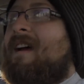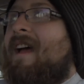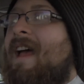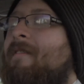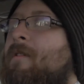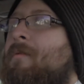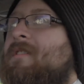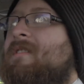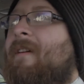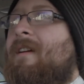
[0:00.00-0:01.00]

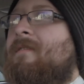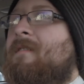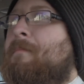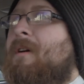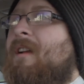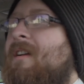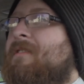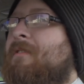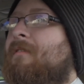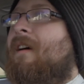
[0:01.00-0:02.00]
everyone's favorite, but I
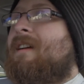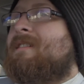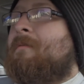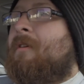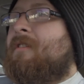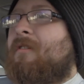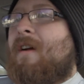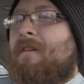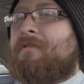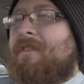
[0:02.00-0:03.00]
do like some
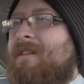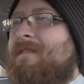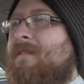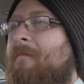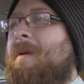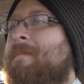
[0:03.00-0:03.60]
underground shit, so maybe